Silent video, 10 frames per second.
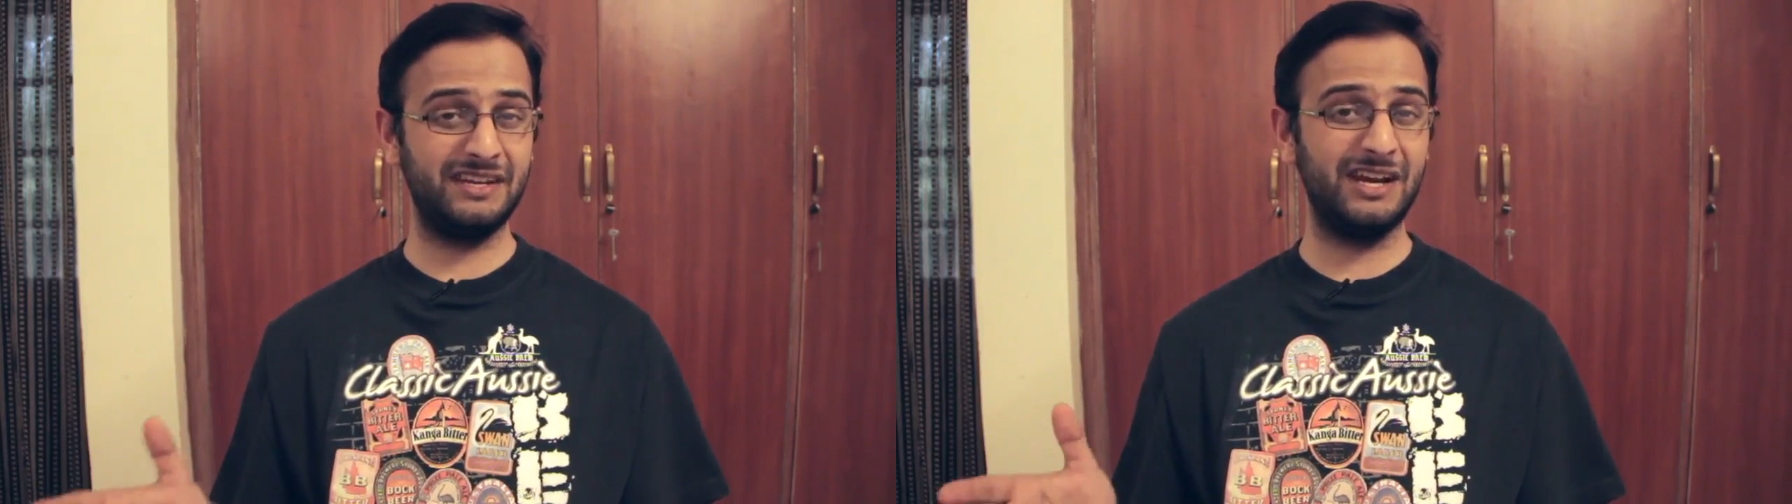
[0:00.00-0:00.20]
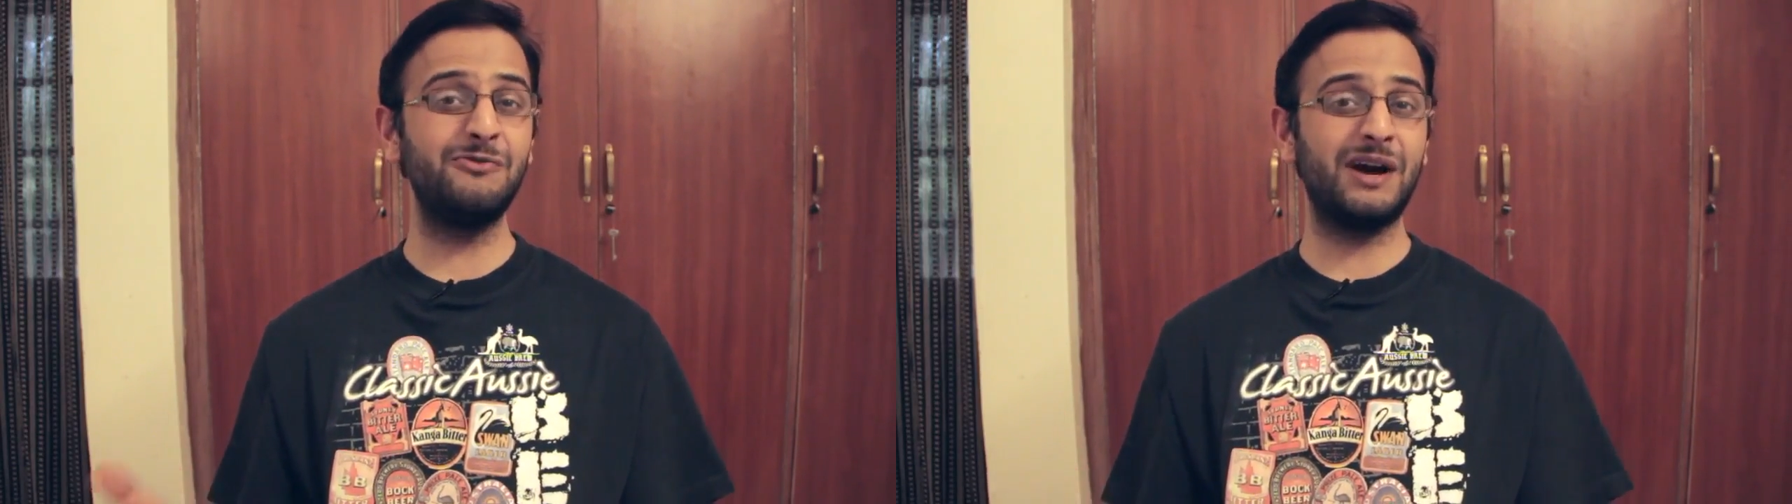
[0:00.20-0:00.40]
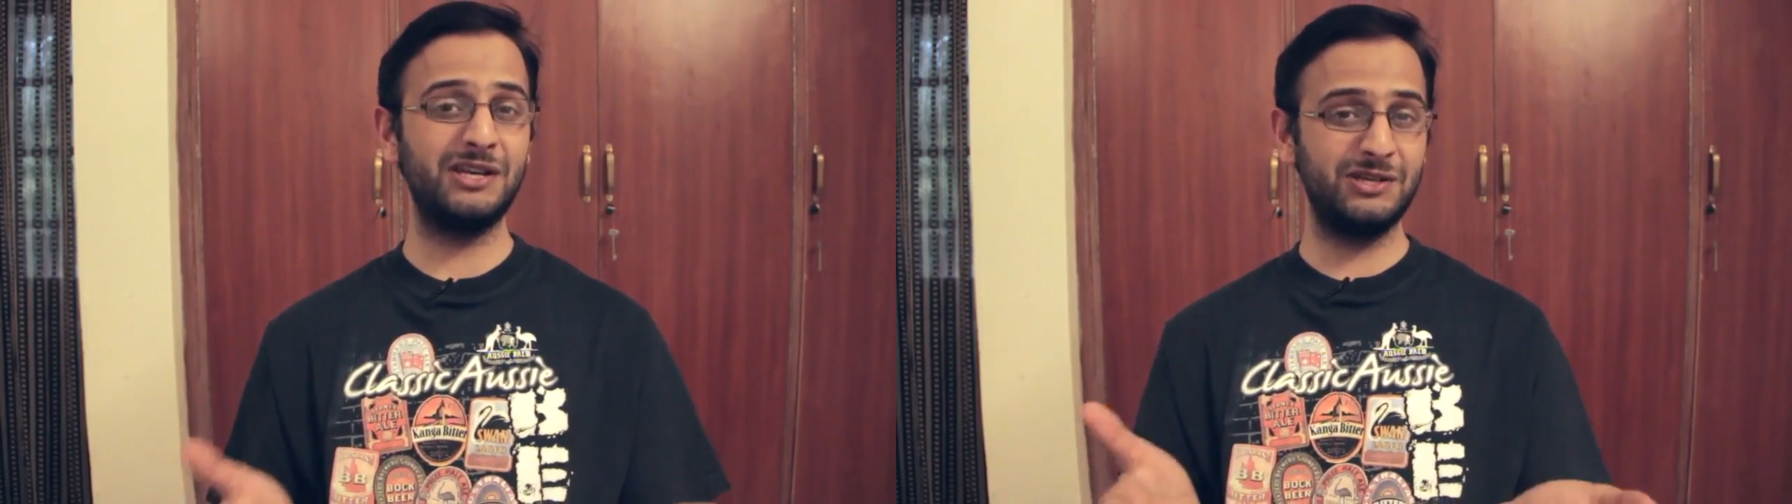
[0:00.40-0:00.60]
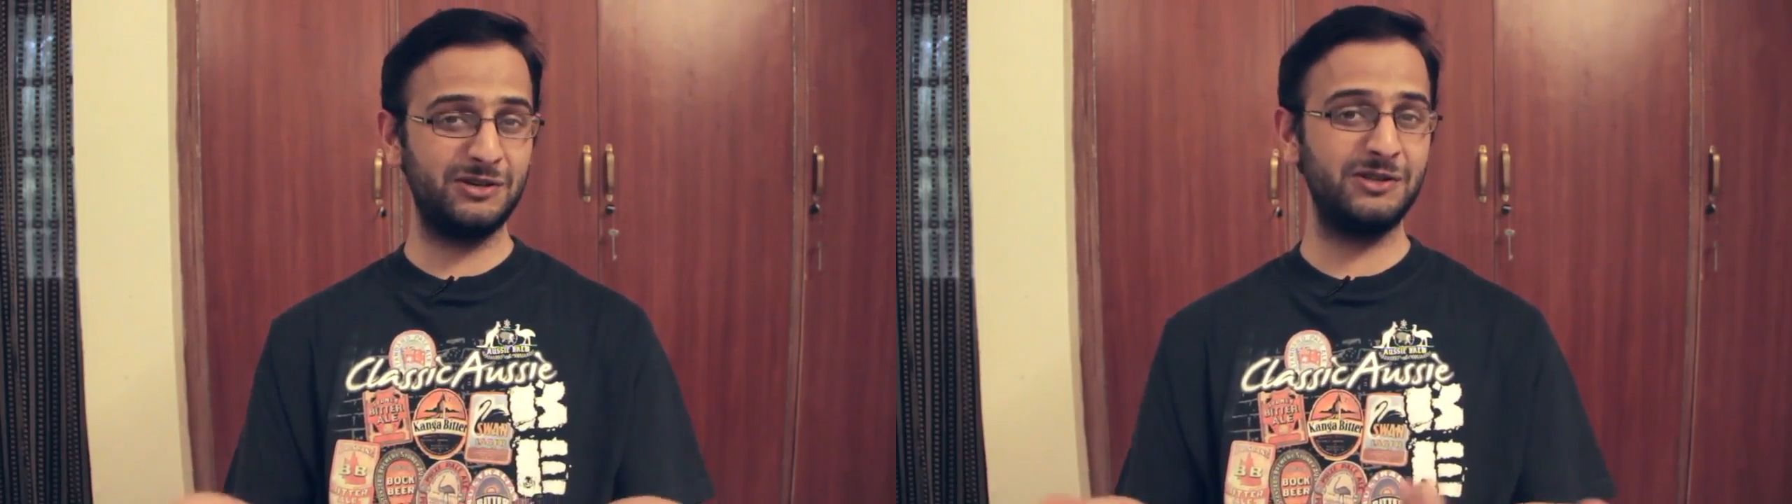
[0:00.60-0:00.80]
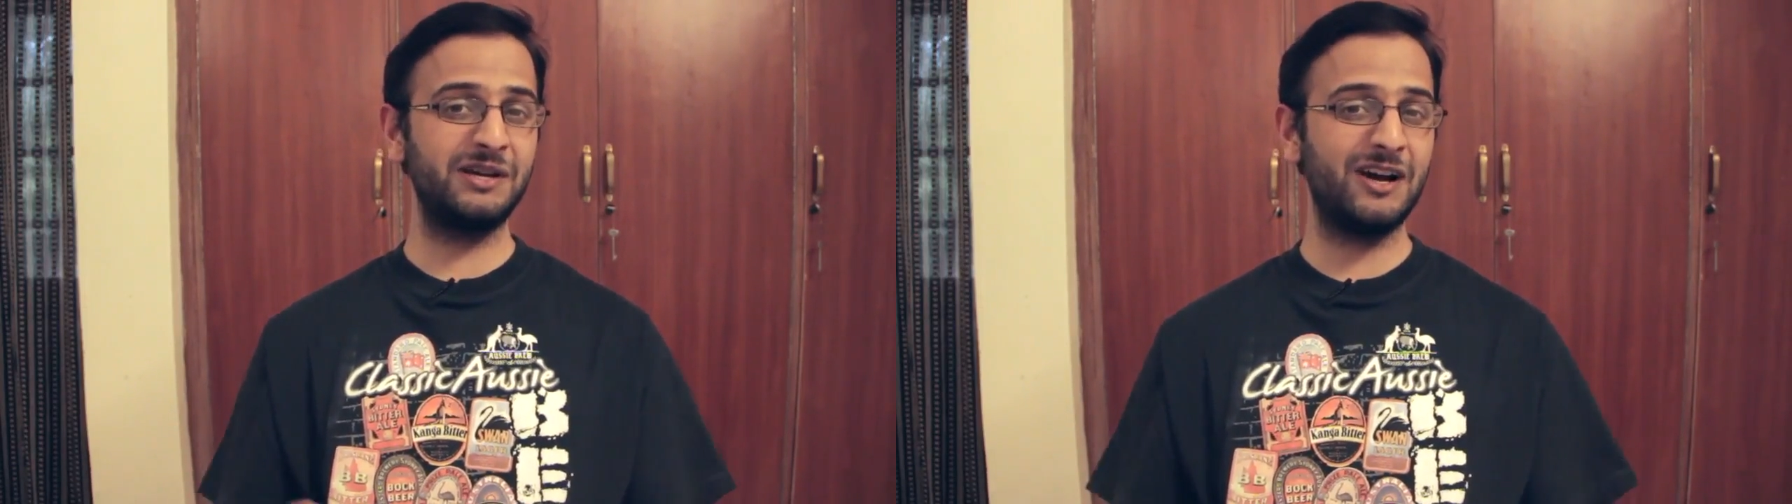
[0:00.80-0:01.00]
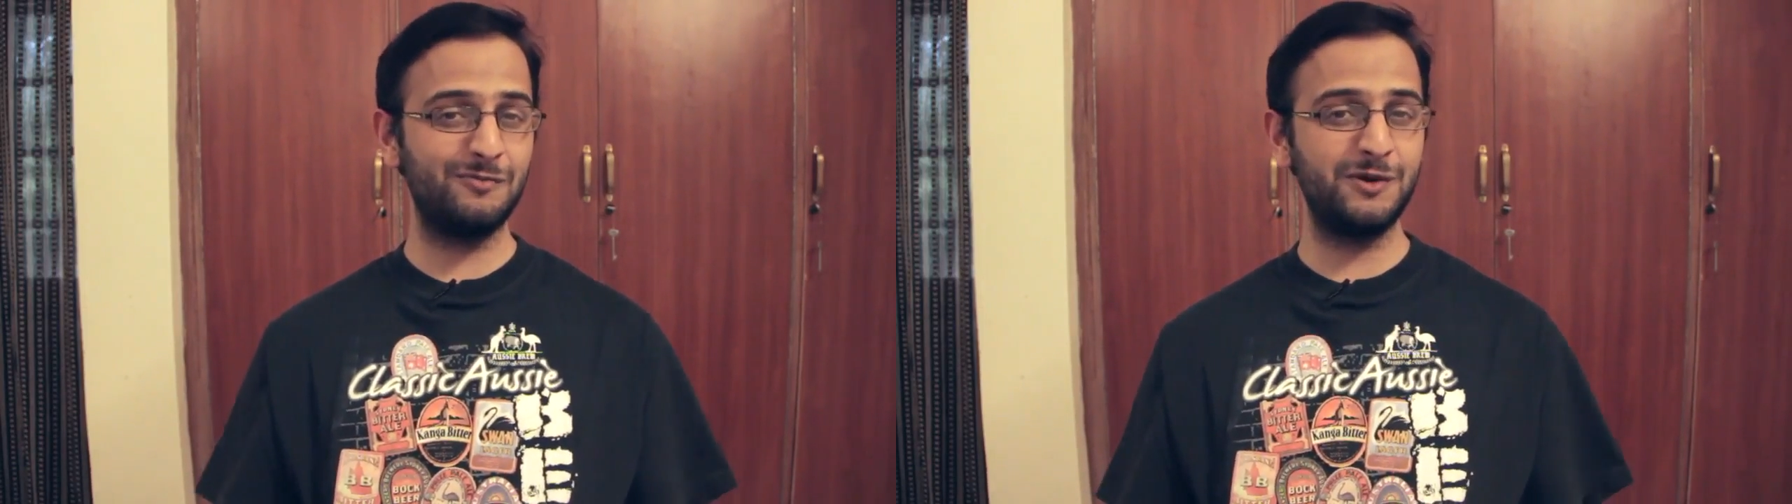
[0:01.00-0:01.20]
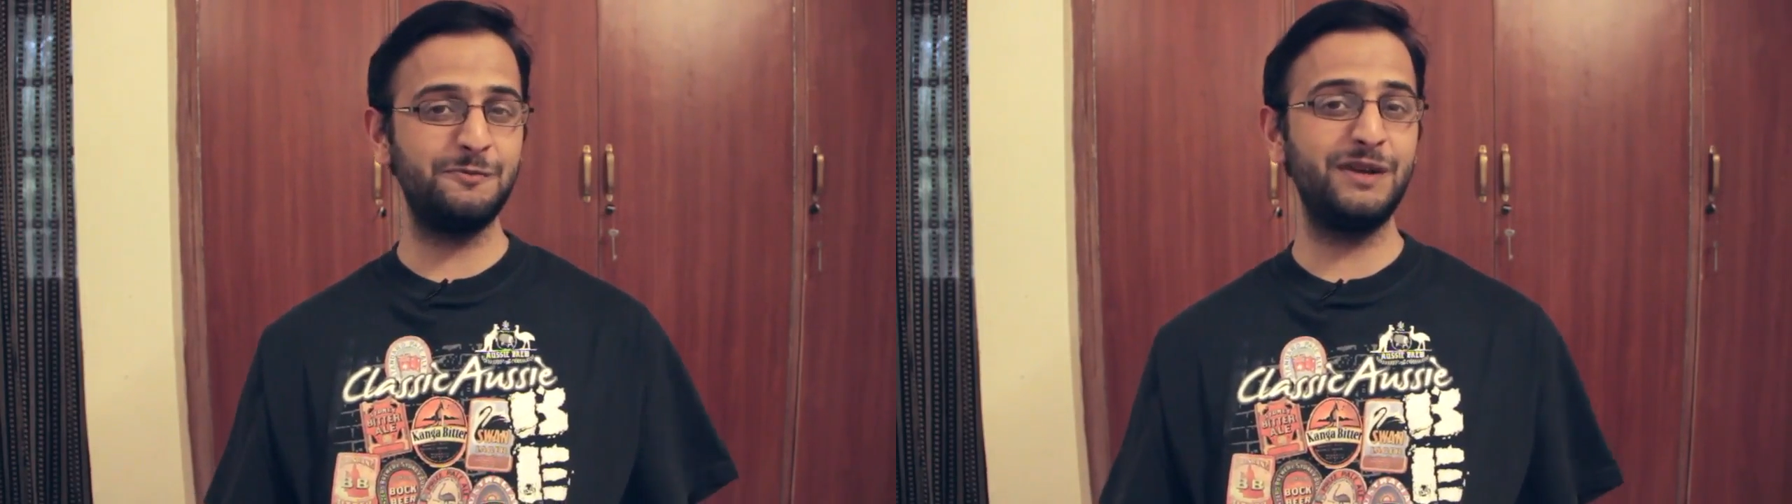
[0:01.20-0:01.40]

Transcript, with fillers: Now, why should the government